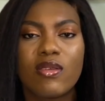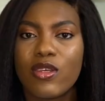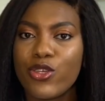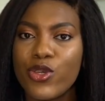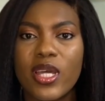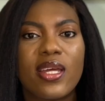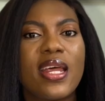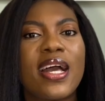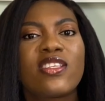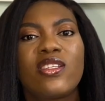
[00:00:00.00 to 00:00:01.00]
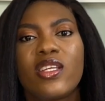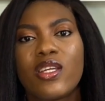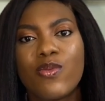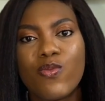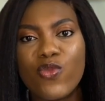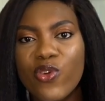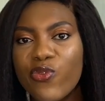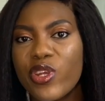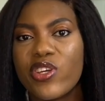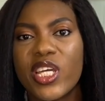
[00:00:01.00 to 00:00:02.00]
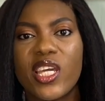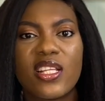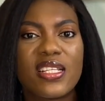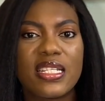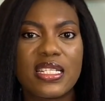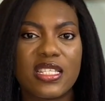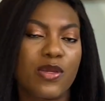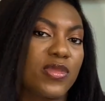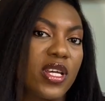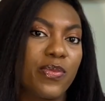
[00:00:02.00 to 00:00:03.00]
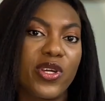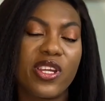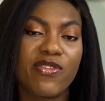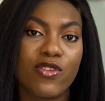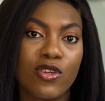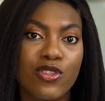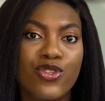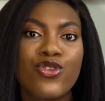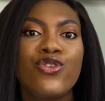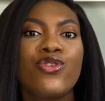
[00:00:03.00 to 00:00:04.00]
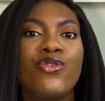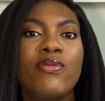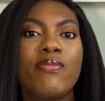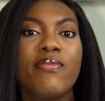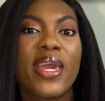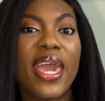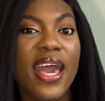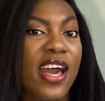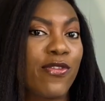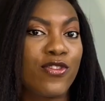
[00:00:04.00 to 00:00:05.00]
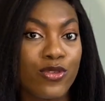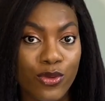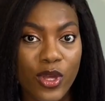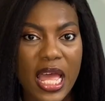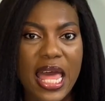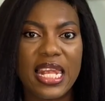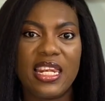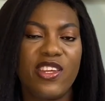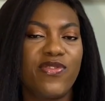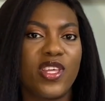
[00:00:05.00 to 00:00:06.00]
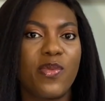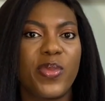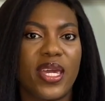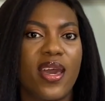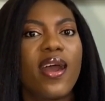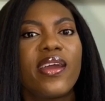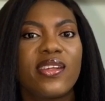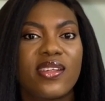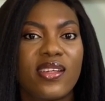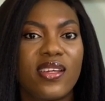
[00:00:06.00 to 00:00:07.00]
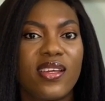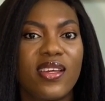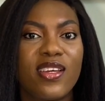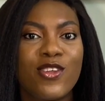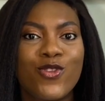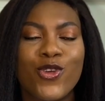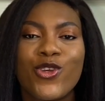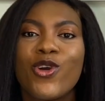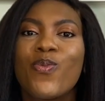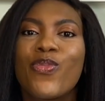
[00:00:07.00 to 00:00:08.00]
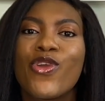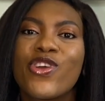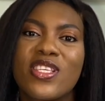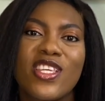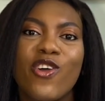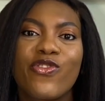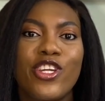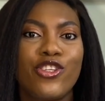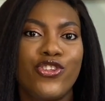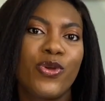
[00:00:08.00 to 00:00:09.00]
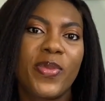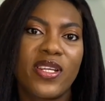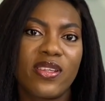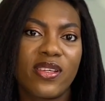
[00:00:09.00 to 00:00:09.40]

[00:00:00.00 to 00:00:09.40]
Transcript: you can actually move with your kids at the same time. But if not, you may have to leave them behind so you don't put yourself in jeopardy.